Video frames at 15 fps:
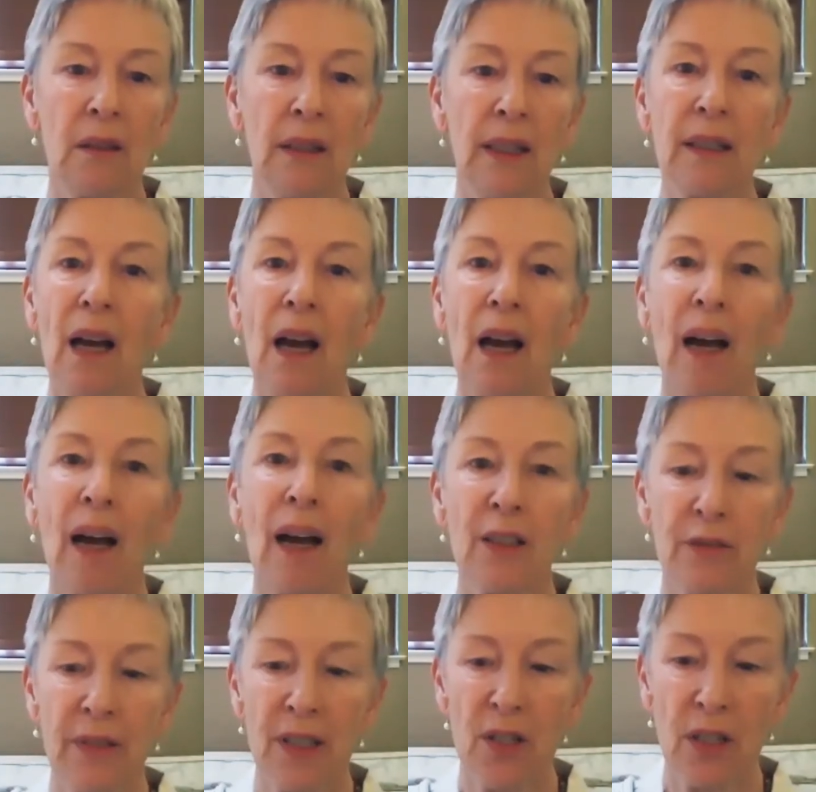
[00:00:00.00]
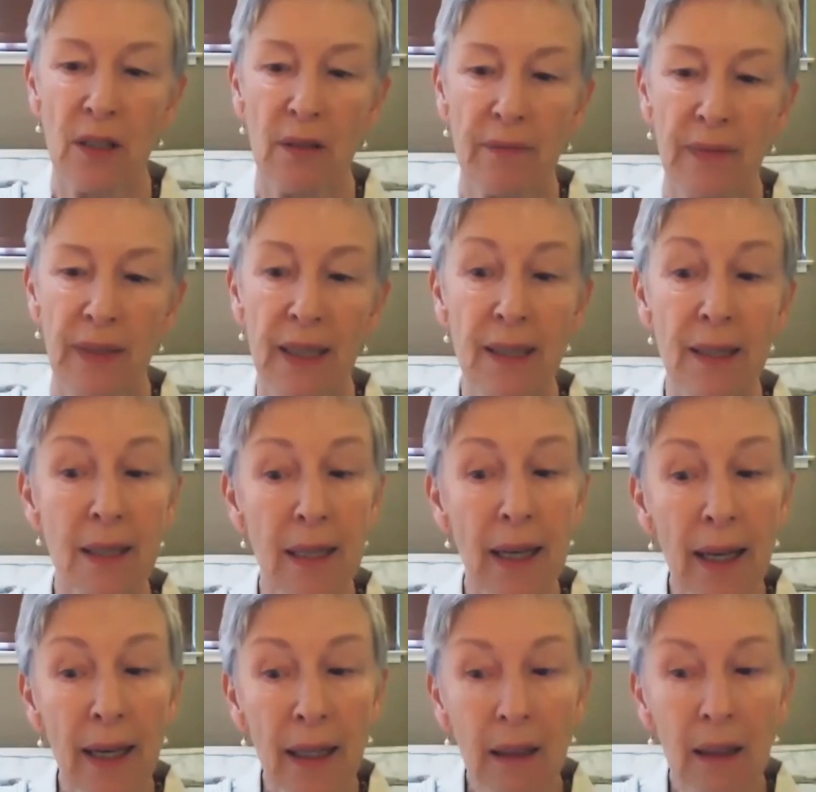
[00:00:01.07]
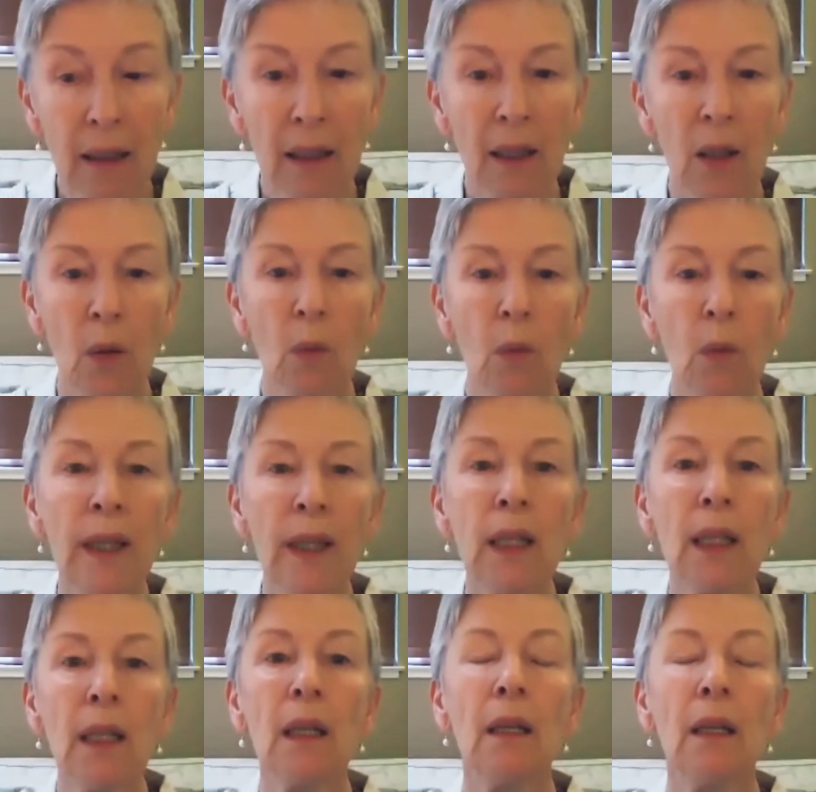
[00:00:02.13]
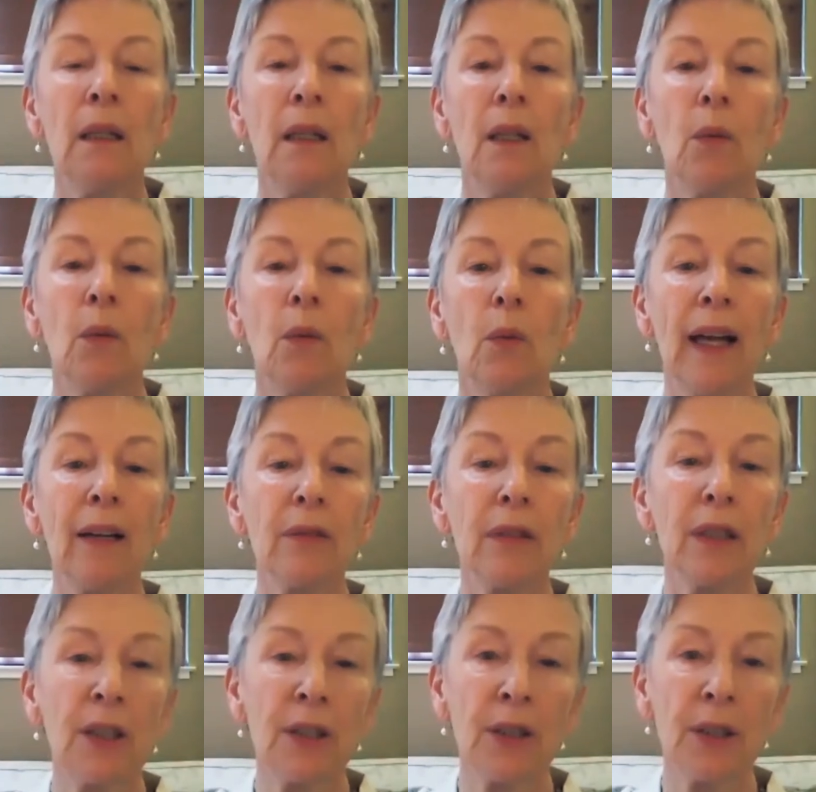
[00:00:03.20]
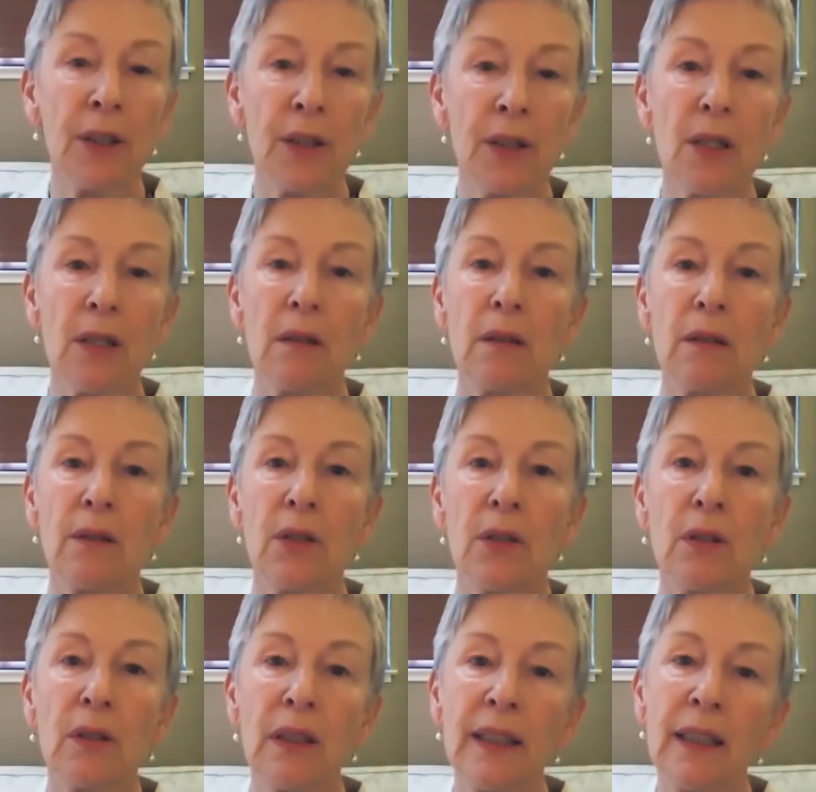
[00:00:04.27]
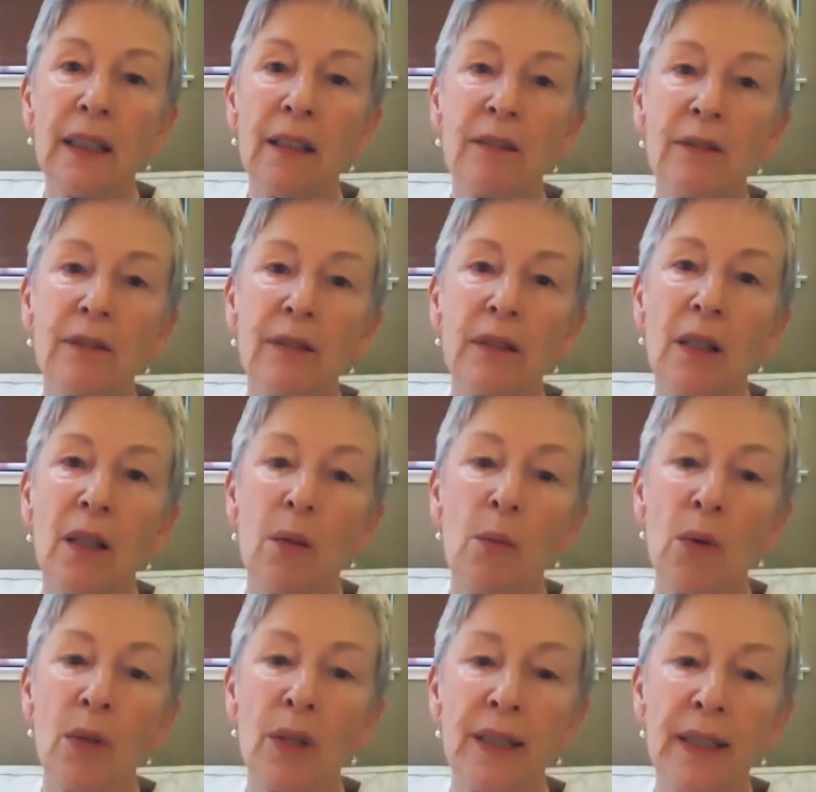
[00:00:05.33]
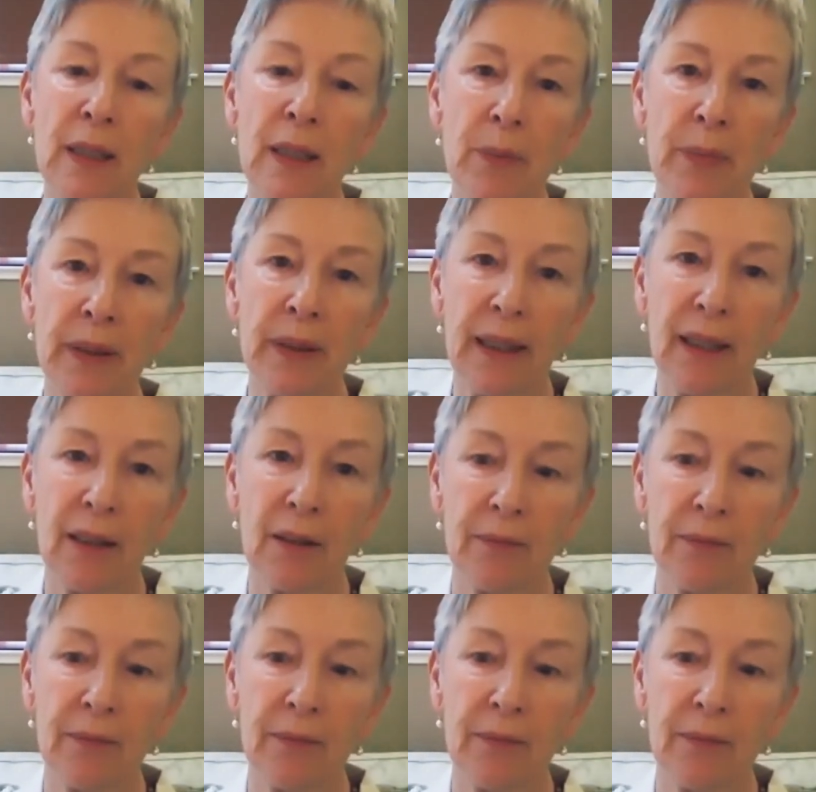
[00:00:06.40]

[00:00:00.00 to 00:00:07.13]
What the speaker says: and higher vision. Instead, we will have learned to live more deeply,